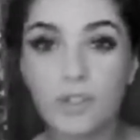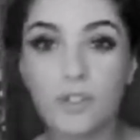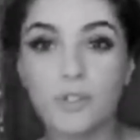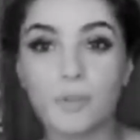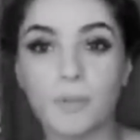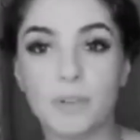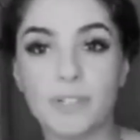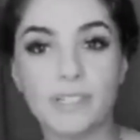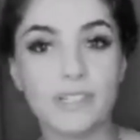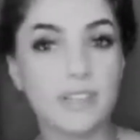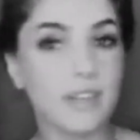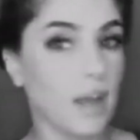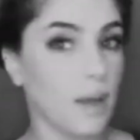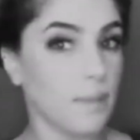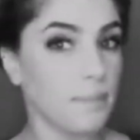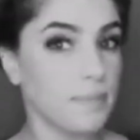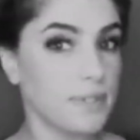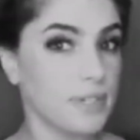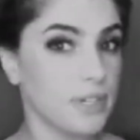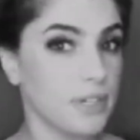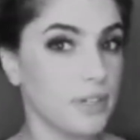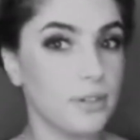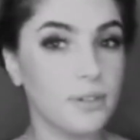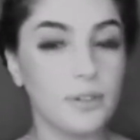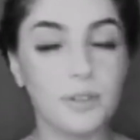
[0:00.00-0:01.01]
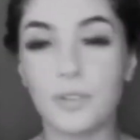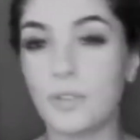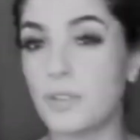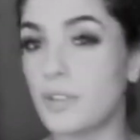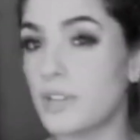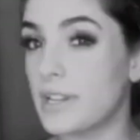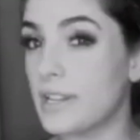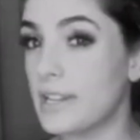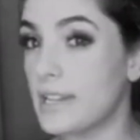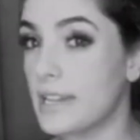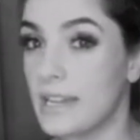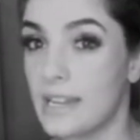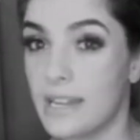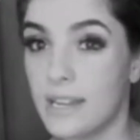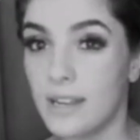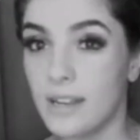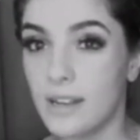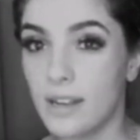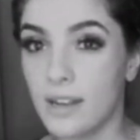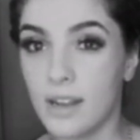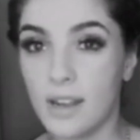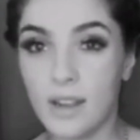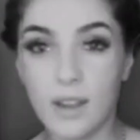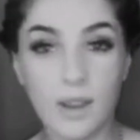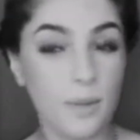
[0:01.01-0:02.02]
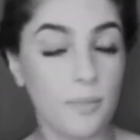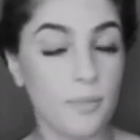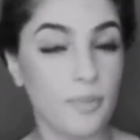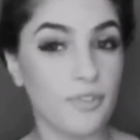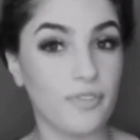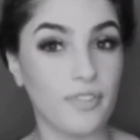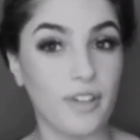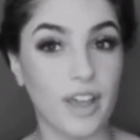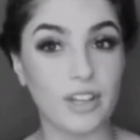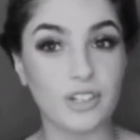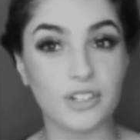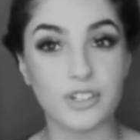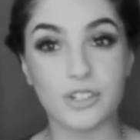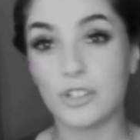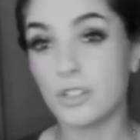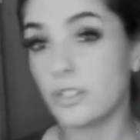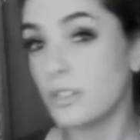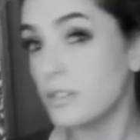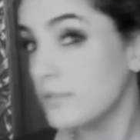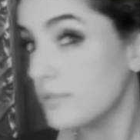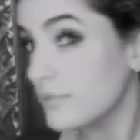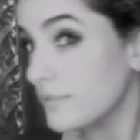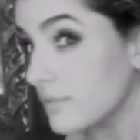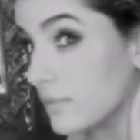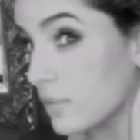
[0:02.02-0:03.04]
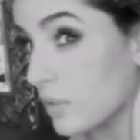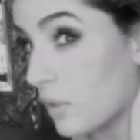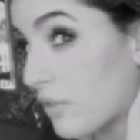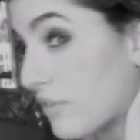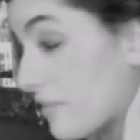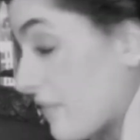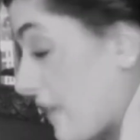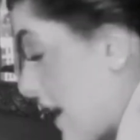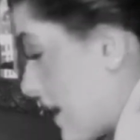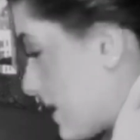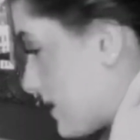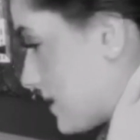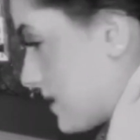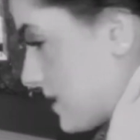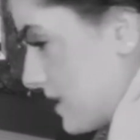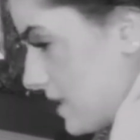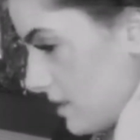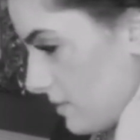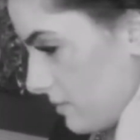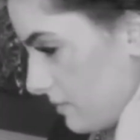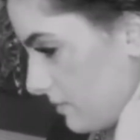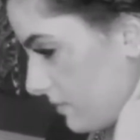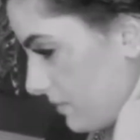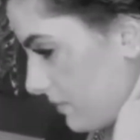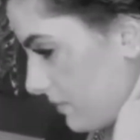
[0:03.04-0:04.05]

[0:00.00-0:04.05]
twisted updo. You look neat, professional, a little fancy.